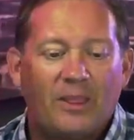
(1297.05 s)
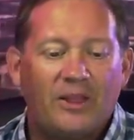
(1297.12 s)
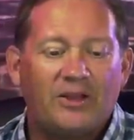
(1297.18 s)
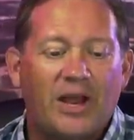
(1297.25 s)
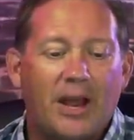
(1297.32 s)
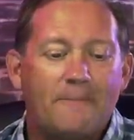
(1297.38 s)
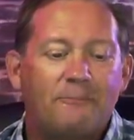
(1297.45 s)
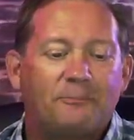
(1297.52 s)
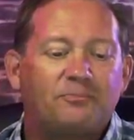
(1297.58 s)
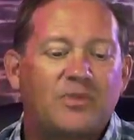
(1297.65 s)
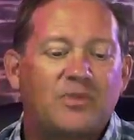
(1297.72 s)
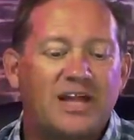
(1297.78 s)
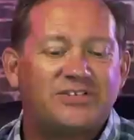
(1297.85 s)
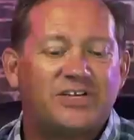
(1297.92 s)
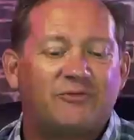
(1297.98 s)
Okay.
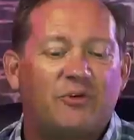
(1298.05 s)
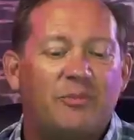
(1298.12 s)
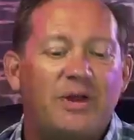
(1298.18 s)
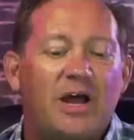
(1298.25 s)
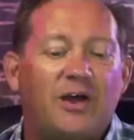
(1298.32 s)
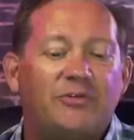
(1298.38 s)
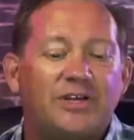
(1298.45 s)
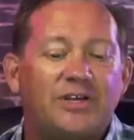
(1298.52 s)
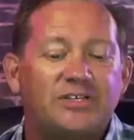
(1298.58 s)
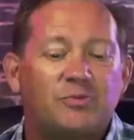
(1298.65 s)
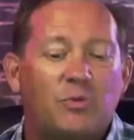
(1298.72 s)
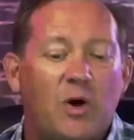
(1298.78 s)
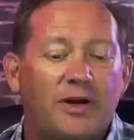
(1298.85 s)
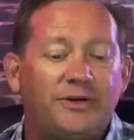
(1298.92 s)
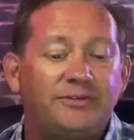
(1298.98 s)
That's it for me on
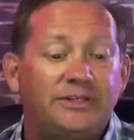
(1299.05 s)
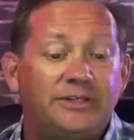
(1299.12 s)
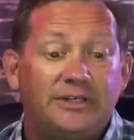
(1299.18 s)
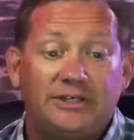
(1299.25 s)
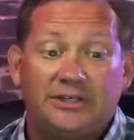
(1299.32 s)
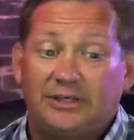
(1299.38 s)
this one.